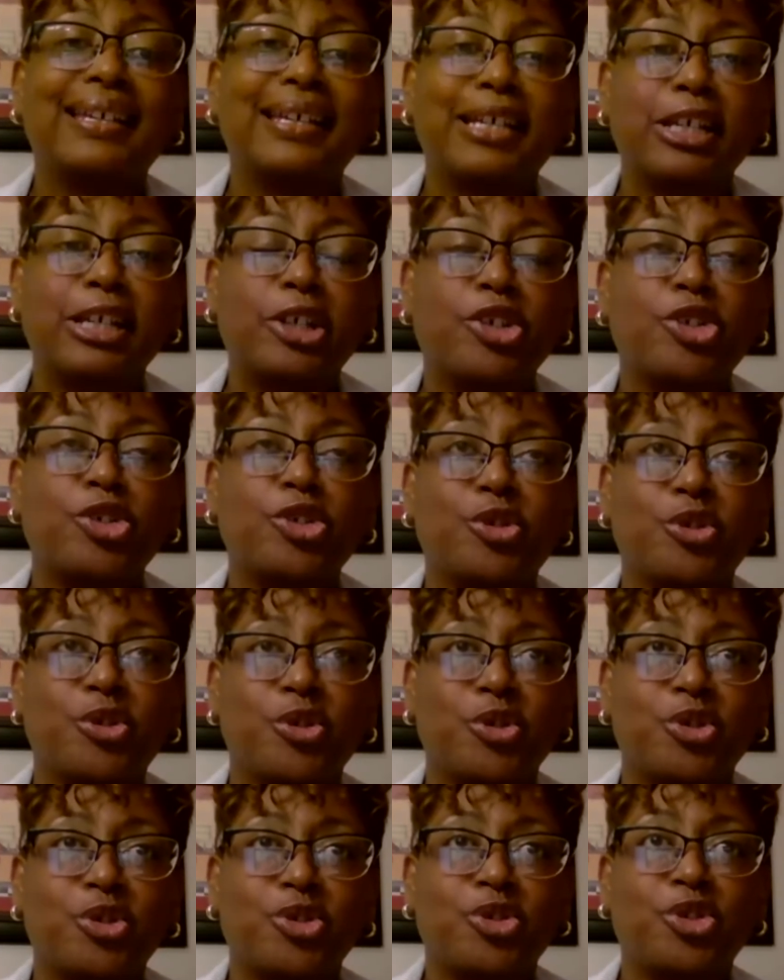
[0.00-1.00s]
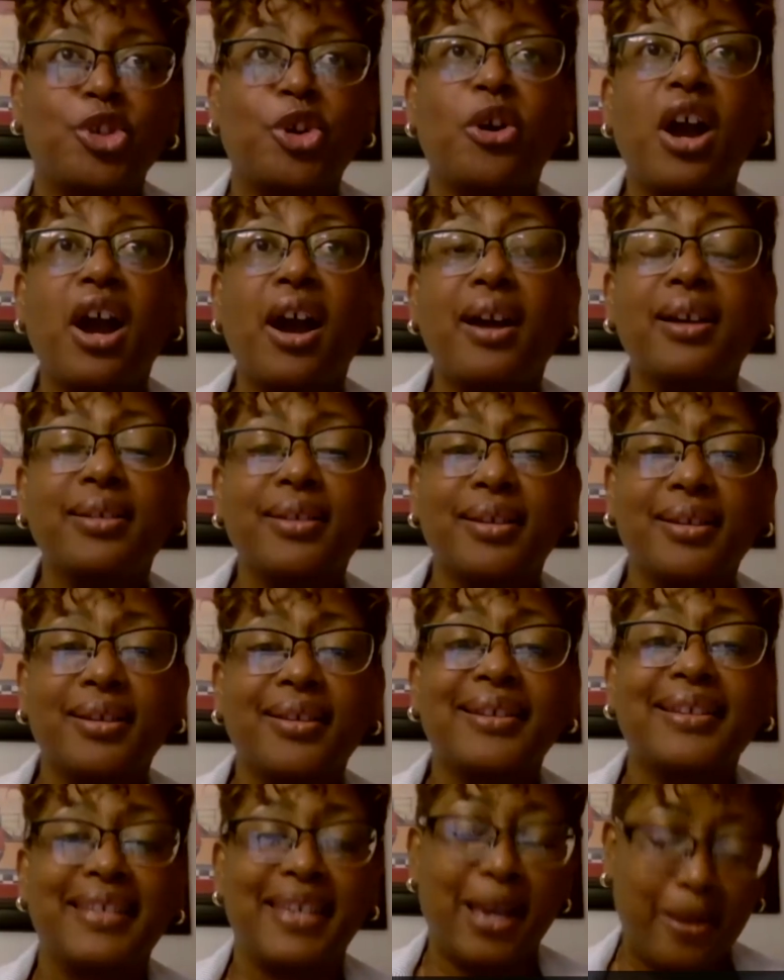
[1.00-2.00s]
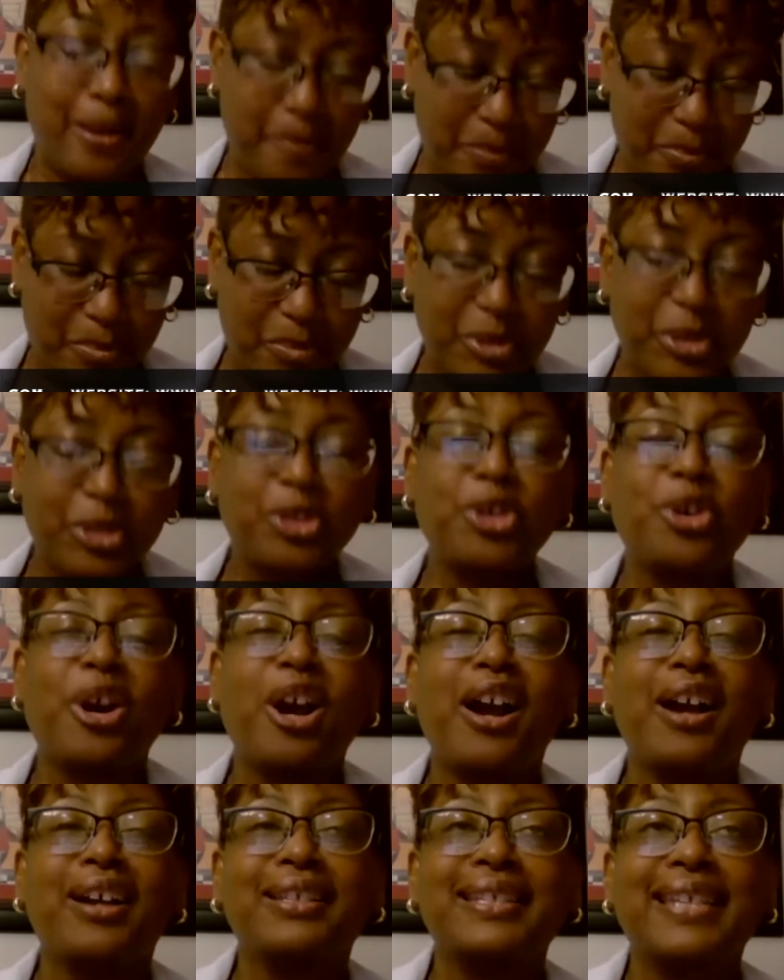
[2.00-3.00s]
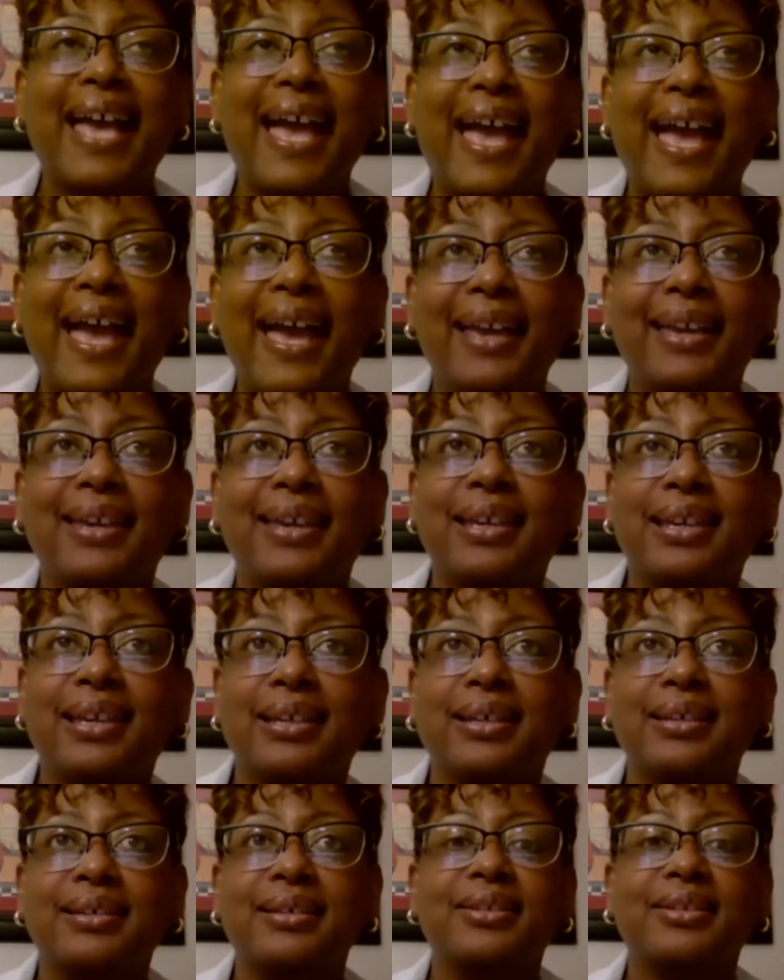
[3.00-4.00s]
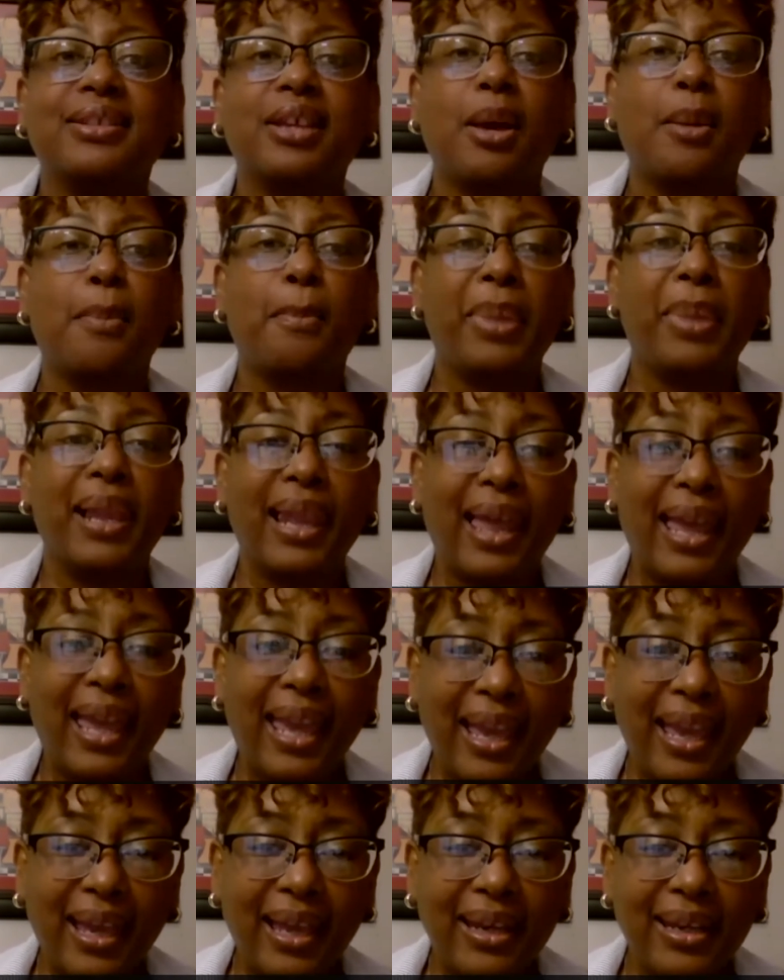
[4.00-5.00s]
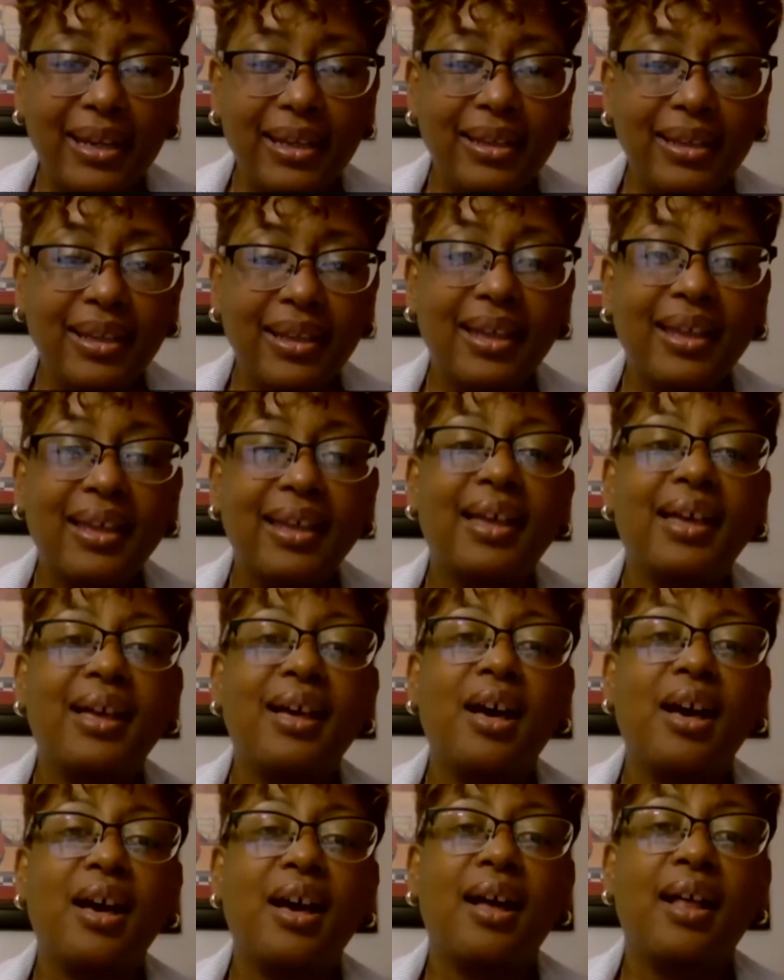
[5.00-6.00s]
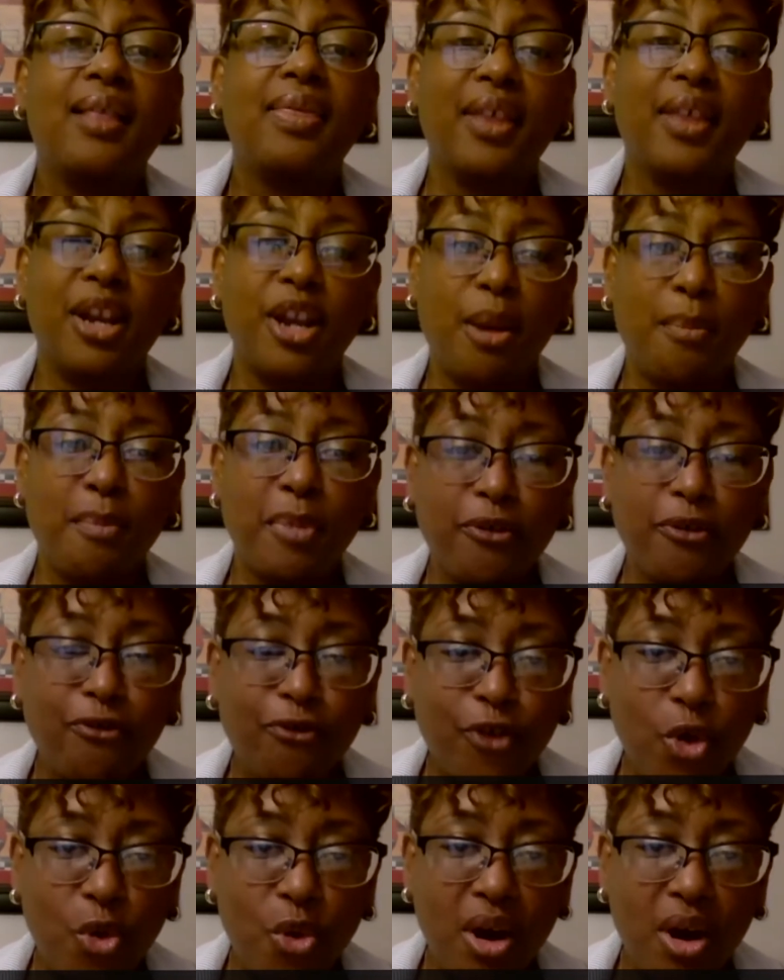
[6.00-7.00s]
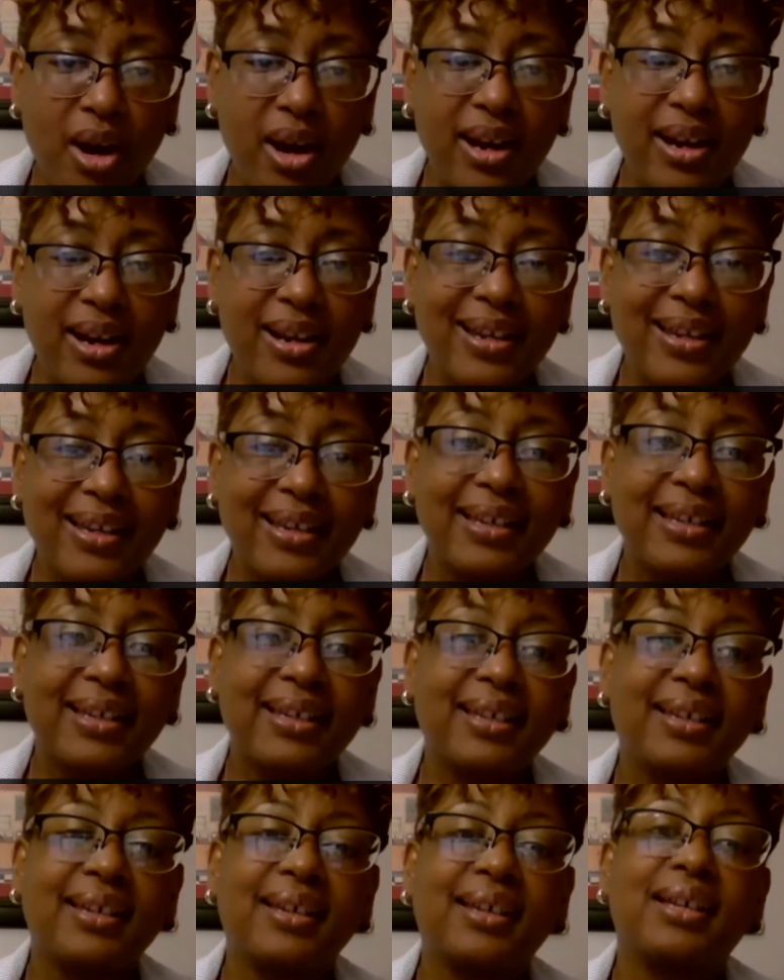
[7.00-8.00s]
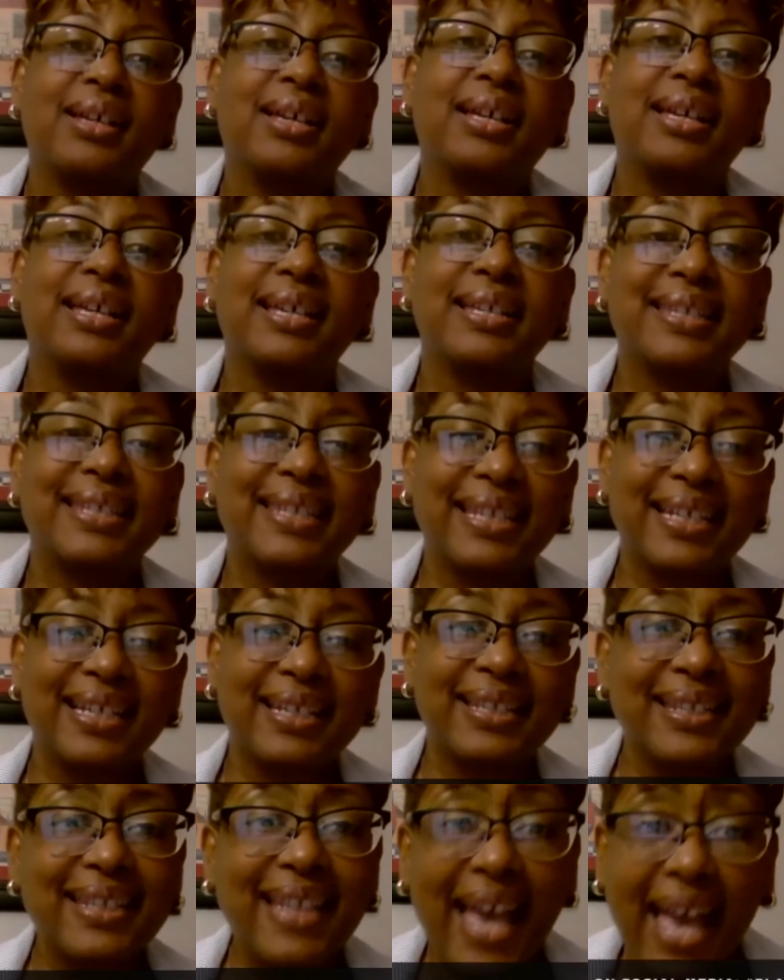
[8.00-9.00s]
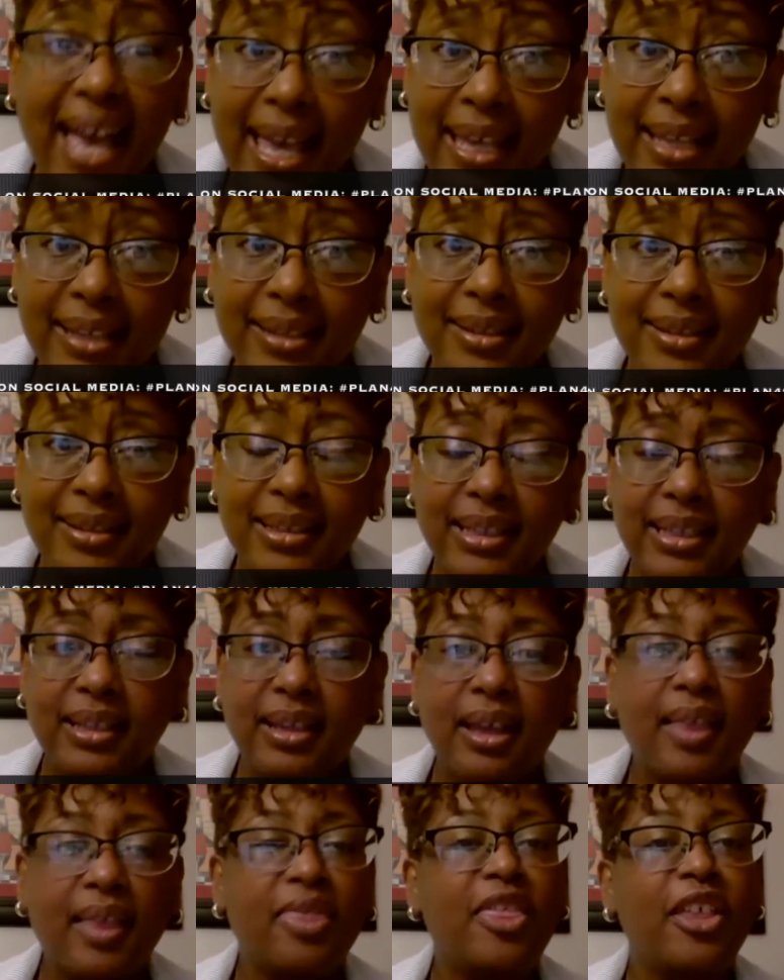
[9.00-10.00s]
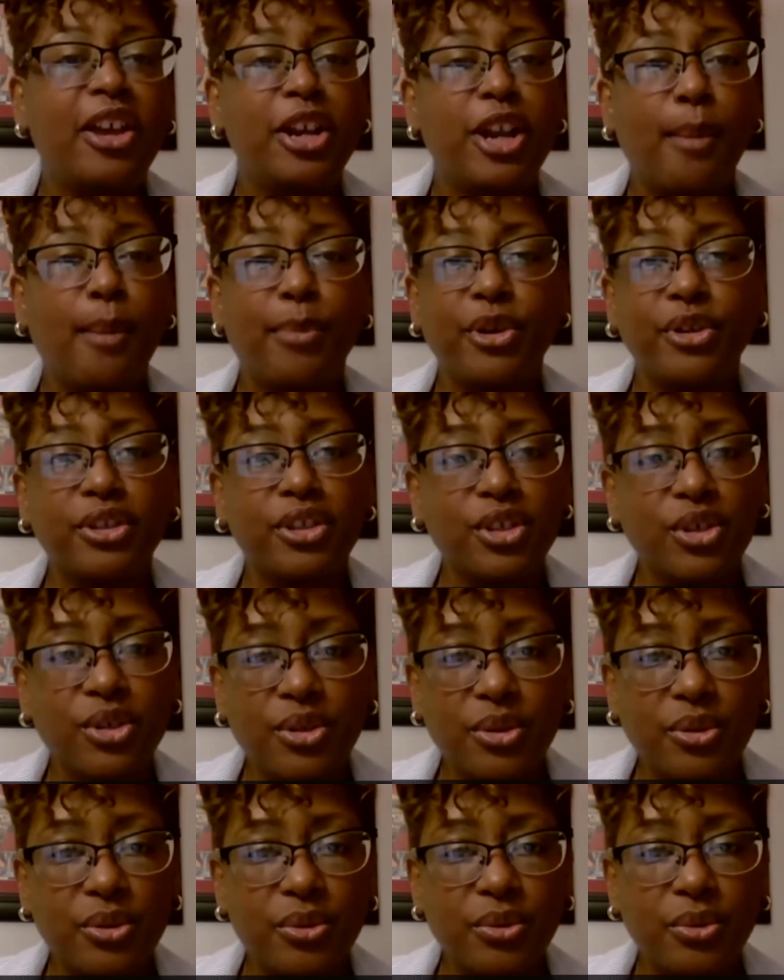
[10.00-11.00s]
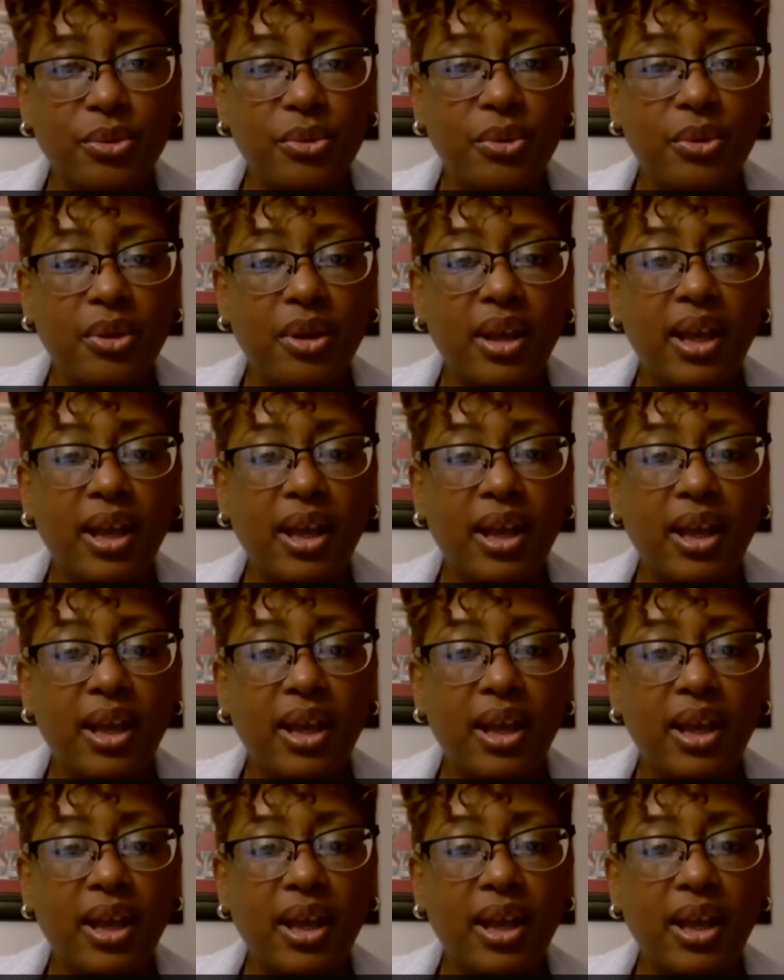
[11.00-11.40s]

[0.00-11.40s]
on Facebook. So our yep. So our tag is plan the number 4 success the number 2